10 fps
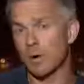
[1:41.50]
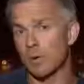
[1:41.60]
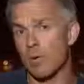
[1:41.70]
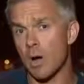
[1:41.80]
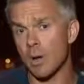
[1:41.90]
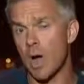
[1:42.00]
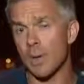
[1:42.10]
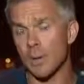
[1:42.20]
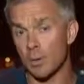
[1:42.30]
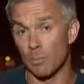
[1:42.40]
and Iraqi
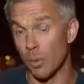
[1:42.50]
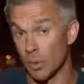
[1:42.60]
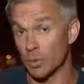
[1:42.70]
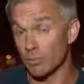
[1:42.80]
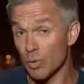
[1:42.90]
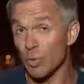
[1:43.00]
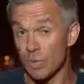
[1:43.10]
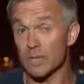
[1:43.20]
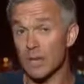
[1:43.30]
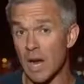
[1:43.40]
army can push through
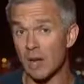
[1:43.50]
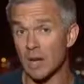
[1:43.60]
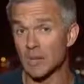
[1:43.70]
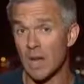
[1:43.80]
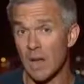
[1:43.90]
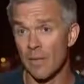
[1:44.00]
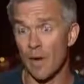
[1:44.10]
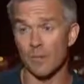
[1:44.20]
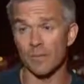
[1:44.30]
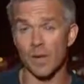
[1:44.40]
these areas, they
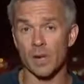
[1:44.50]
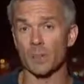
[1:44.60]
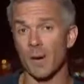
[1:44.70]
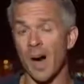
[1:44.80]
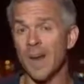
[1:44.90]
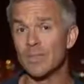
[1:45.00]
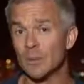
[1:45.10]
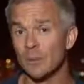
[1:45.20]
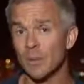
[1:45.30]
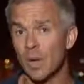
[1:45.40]
often find that behind
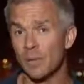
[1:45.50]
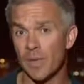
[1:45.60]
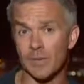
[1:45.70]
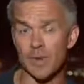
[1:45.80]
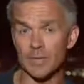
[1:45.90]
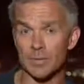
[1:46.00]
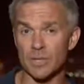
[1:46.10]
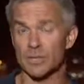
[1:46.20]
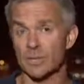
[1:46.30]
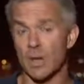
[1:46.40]
them they face
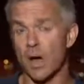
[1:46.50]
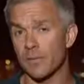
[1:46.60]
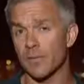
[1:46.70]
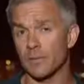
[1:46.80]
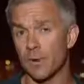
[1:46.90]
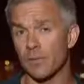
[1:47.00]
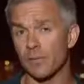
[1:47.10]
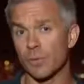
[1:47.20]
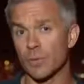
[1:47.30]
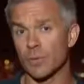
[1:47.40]
resistance after they've gone
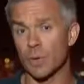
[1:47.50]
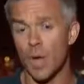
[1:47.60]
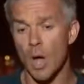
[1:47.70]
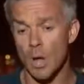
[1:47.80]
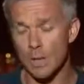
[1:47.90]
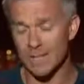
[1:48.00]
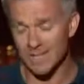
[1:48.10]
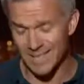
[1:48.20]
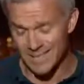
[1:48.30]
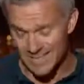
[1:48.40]
through. So uh,
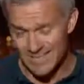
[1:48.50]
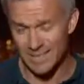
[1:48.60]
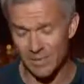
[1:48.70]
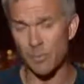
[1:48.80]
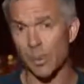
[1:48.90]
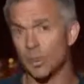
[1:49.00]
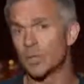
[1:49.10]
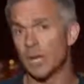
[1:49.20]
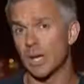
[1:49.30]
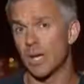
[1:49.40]
it's extensive
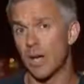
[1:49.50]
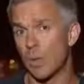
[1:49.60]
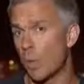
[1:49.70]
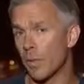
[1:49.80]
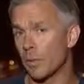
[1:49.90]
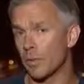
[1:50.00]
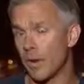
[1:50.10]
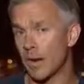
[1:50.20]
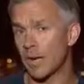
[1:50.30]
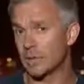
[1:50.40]
push here, uh, one that frankly is